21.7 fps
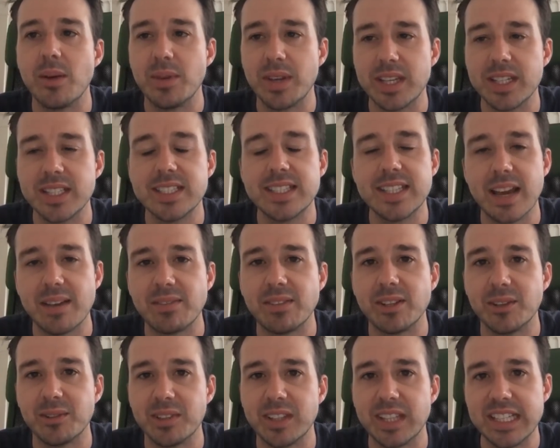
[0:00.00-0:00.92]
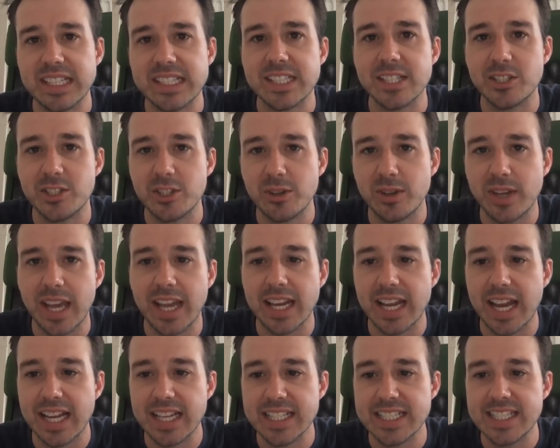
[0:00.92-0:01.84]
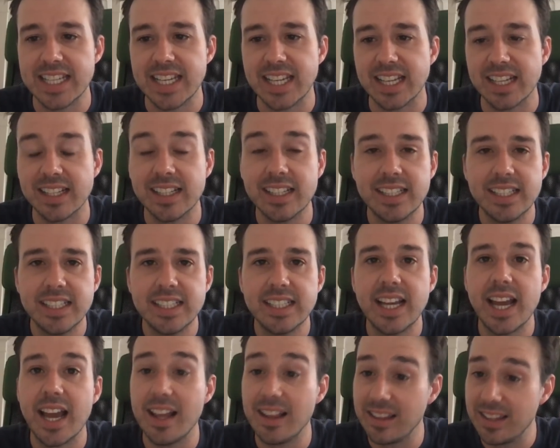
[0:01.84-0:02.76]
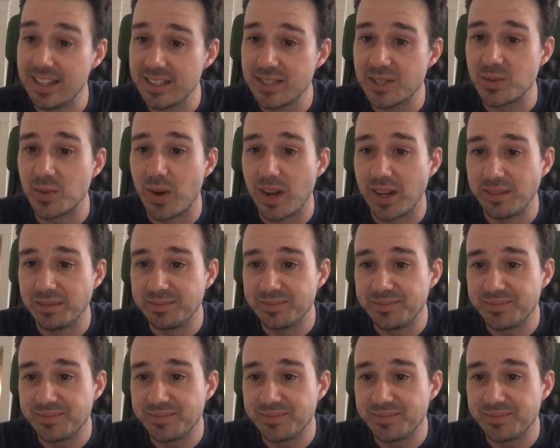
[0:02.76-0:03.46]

we can definitely release a 2K19, at least one.